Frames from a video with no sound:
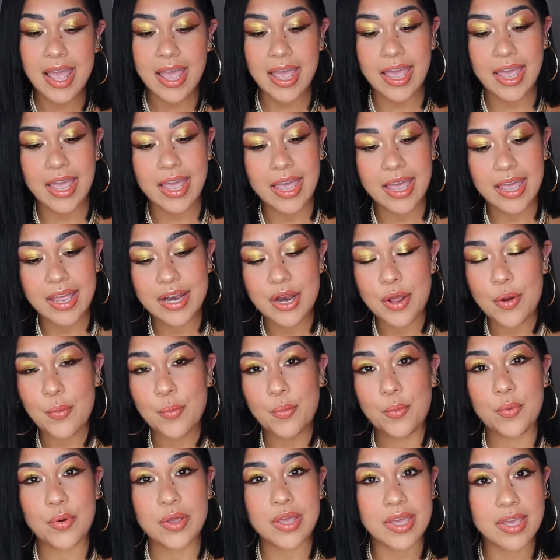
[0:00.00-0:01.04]

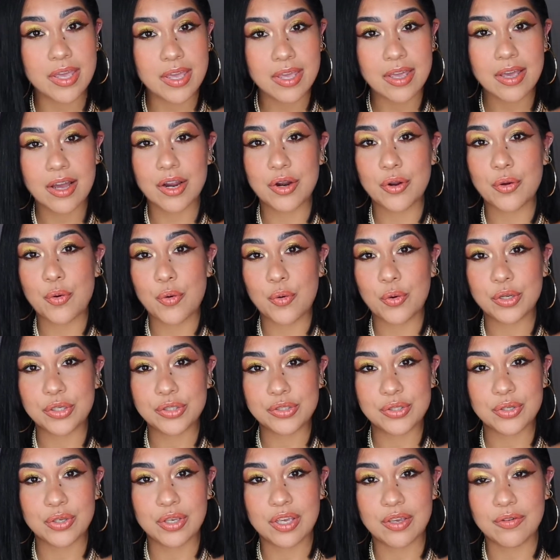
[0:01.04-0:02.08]
And we are going
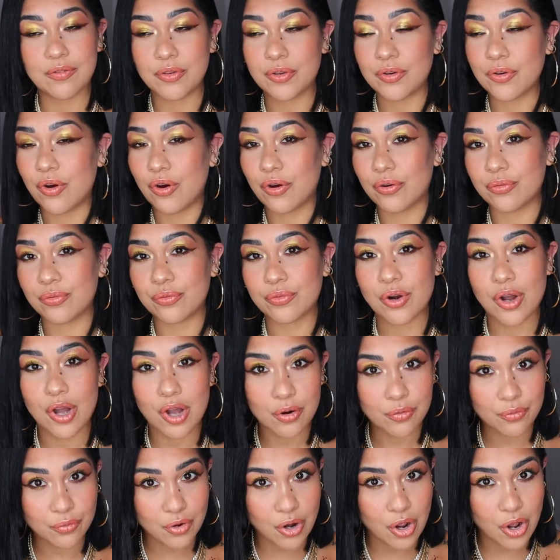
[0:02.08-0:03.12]
to give you a
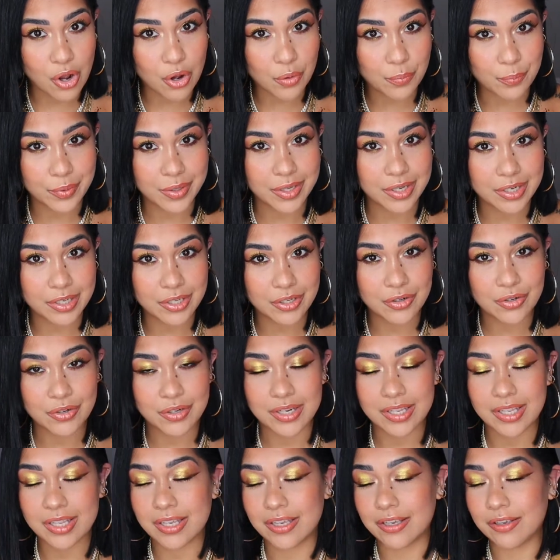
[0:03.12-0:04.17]
raw
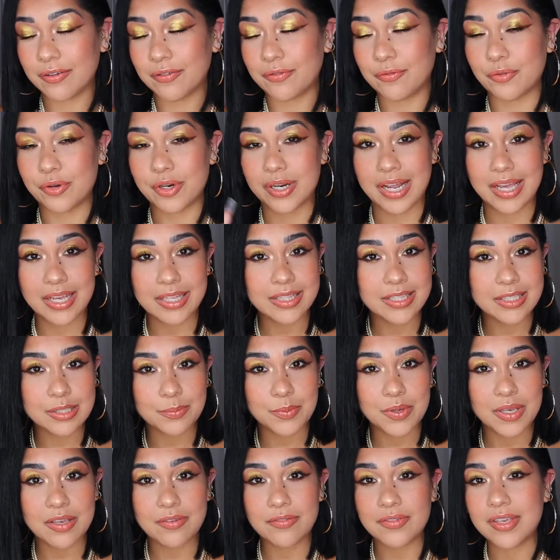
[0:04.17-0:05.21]
opinion if we like this
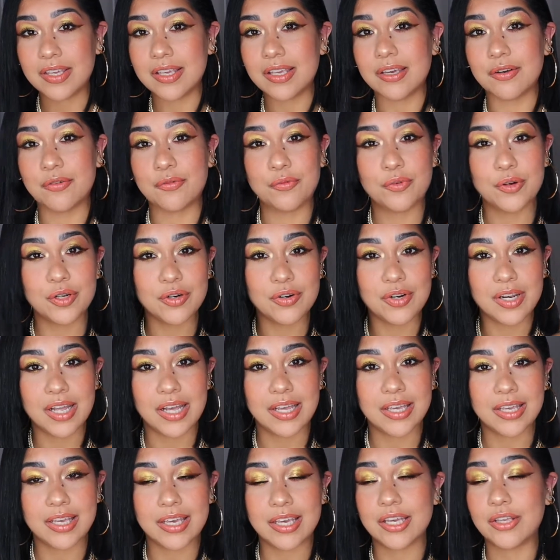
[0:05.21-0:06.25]
baby, if we don't
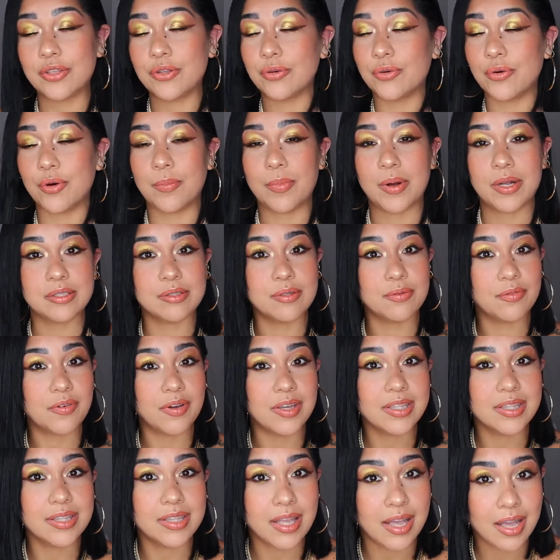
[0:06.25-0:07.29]
like it, you're about to
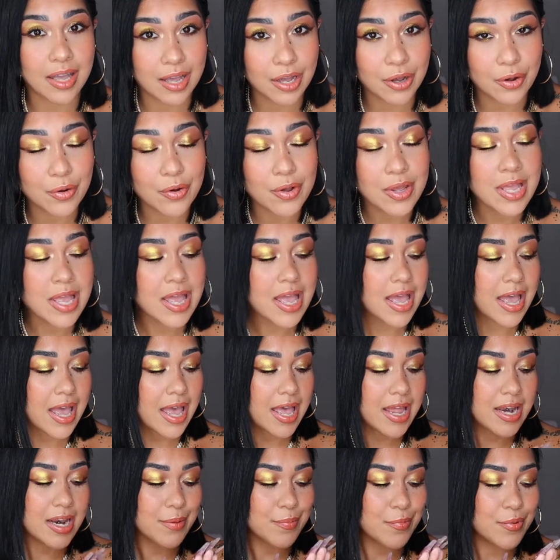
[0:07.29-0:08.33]
find out.
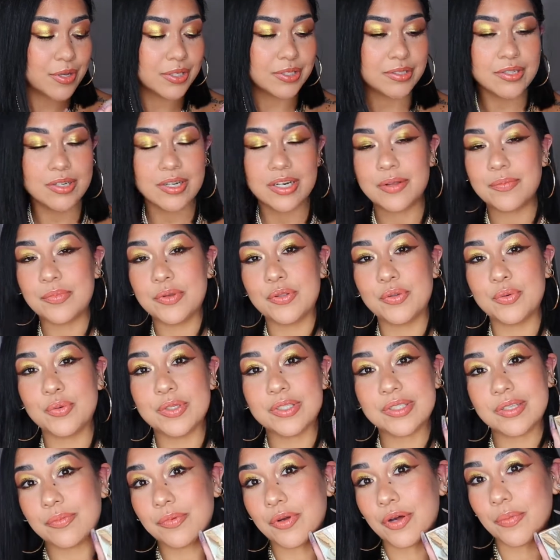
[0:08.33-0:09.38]
And I'm also going to be
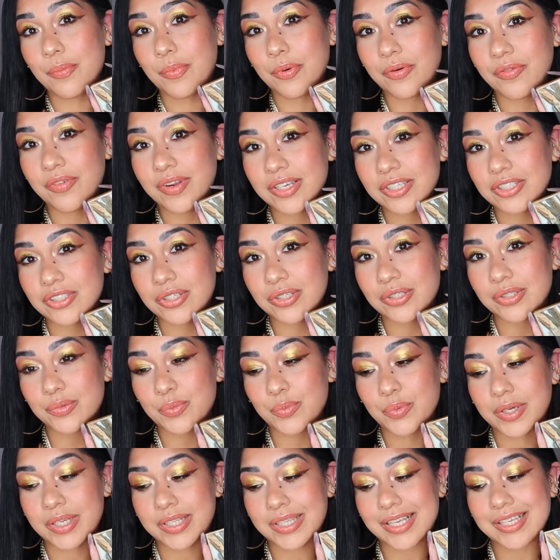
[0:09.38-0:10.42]
doing some
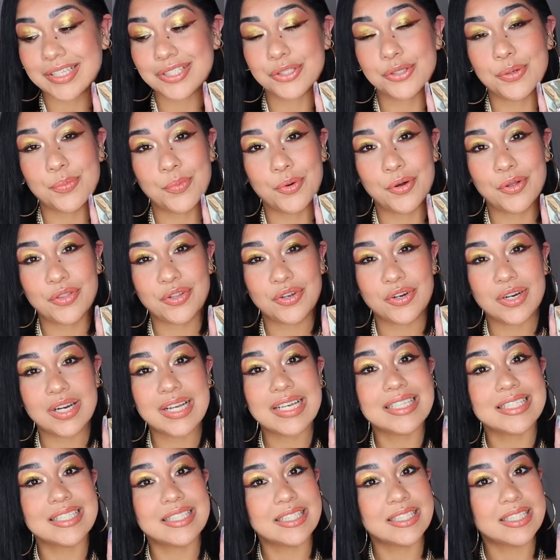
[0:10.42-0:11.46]
comparisons with some
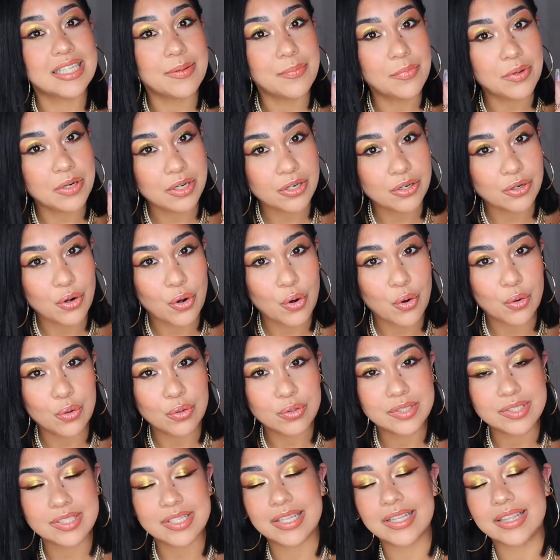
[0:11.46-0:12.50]
other similar
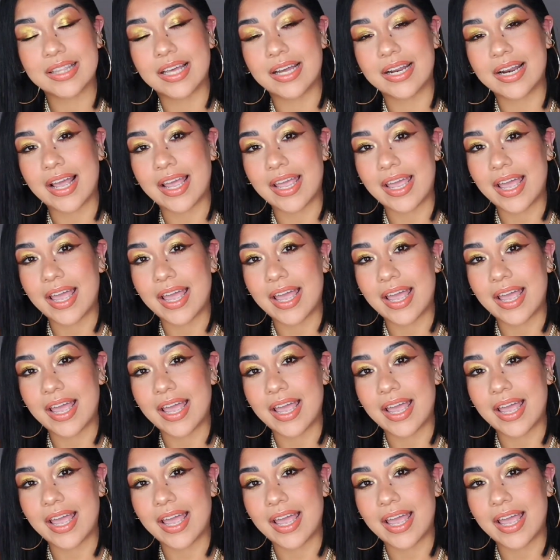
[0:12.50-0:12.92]
golds that I